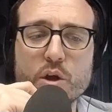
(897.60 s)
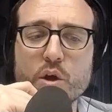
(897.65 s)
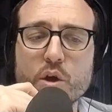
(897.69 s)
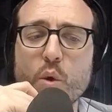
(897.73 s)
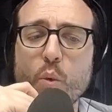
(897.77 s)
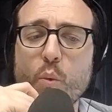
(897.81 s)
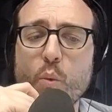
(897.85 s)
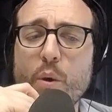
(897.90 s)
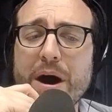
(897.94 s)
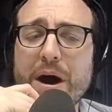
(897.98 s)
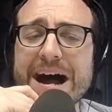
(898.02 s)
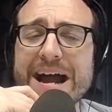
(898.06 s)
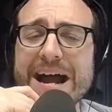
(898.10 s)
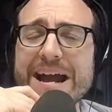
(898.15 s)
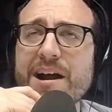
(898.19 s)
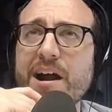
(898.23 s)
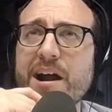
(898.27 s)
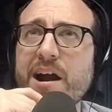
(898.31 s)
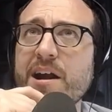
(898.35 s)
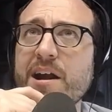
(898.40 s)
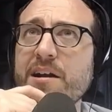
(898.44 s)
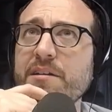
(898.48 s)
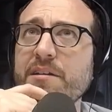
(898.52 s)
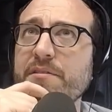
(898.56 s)
Why
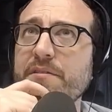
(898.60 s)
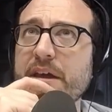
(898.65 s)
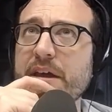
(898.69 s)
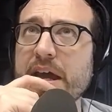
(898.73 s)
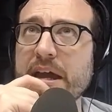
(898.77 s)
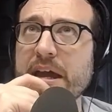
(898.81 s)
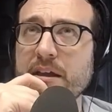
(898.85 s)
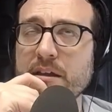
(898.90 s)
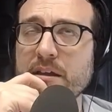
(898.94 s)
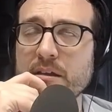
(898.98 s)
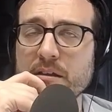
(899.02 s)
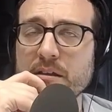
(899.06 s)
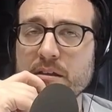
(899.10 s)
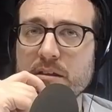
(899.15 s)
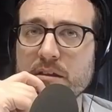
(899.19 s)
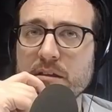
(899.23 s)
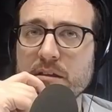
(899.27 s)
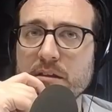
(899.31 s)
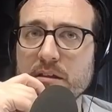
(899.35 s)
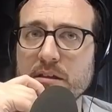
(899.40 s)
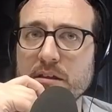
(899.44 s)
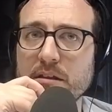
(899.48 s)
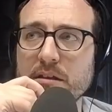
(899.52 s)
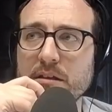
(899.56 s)
aren't they?
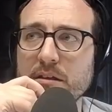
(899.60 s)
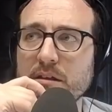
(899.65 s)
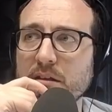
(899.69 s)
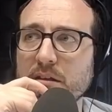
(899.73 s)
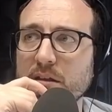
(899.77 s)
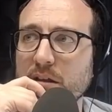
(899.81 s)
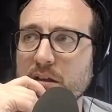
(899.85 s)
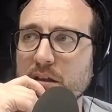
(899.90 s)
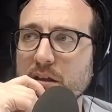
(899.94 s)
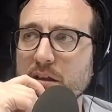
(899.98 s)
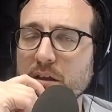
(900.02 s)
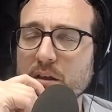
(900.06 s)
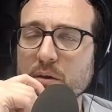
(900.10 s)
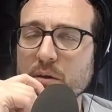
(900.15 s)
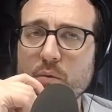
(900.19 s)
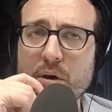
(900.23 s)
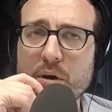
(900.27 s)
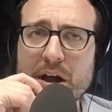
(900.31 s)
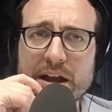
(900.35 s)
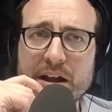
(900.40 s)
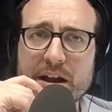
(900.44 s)
Why